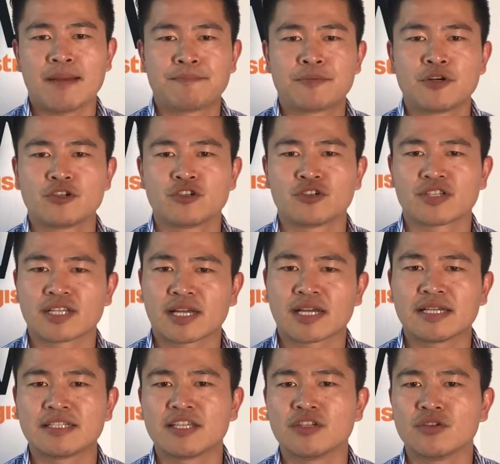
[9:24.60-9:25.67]
purchase a
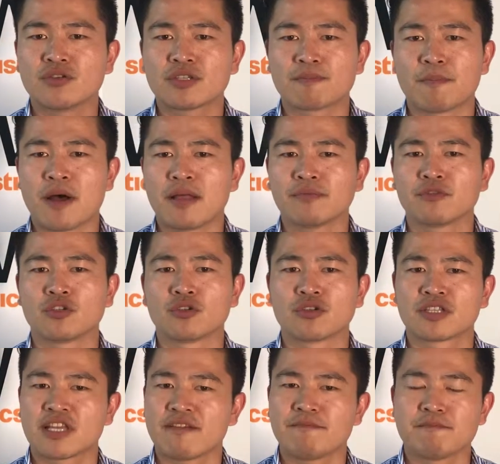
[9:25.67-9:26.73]
continuous bond to
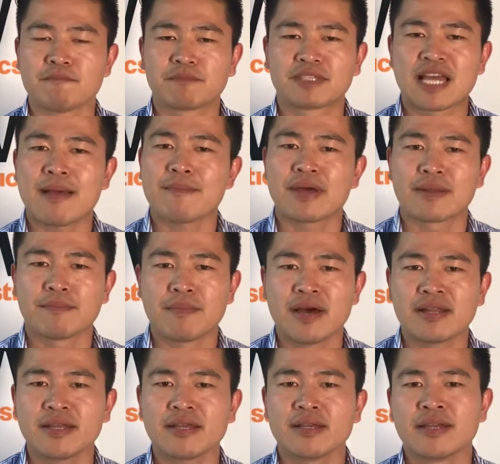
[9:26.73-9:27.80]
save time and
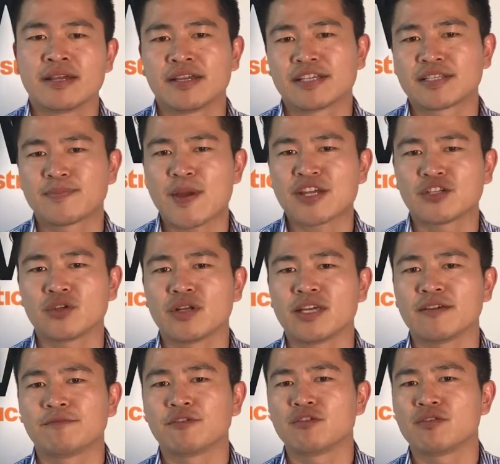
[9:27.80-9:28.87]
money, especially
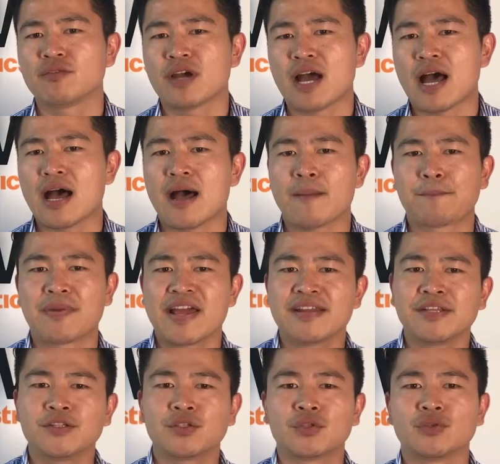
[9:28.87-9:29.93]
if you are
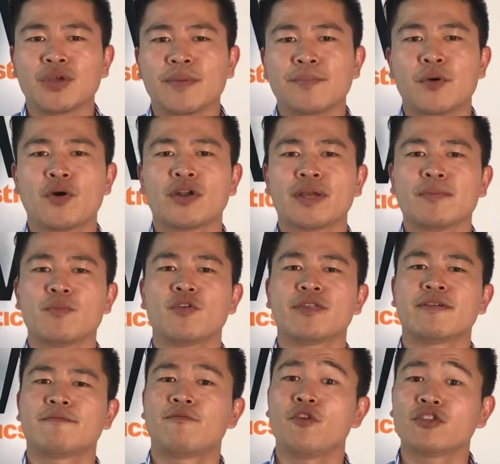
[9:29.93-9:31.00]
planning to importing more
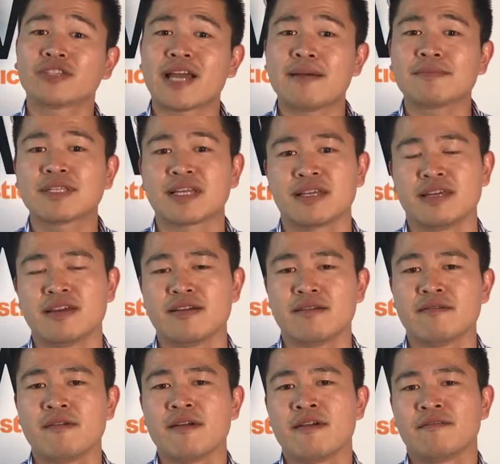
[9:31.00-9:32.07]
than 4 times a
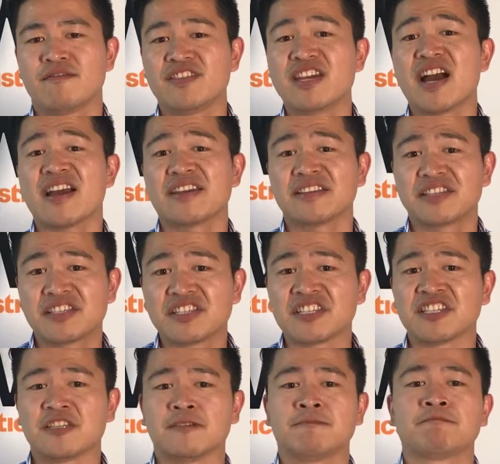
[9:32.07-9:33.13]
year via
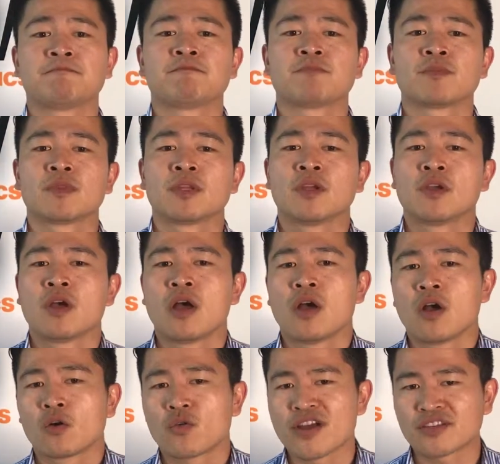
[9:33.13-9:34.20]
sea.
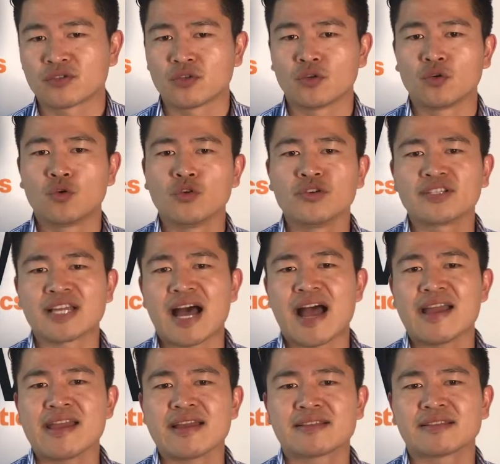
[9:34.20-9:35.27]
Question. Who is
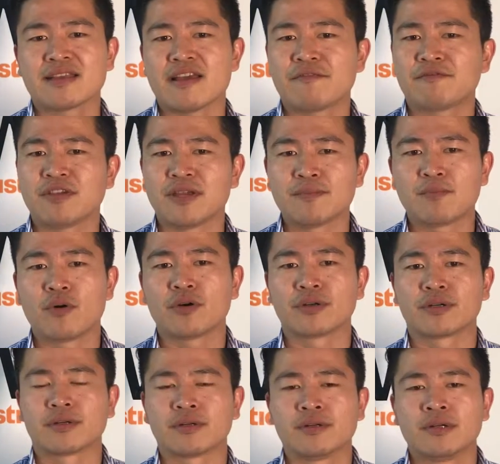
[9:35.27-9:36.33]
ISF
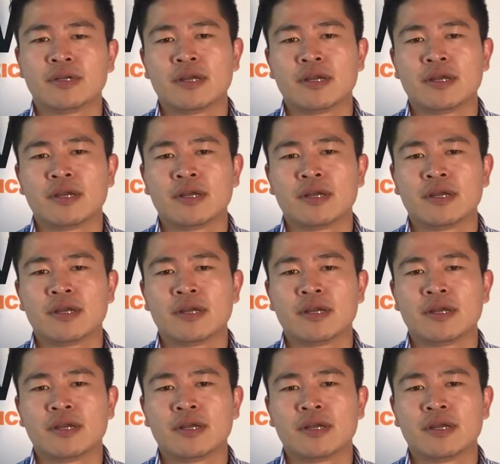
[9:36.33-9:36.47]
importer?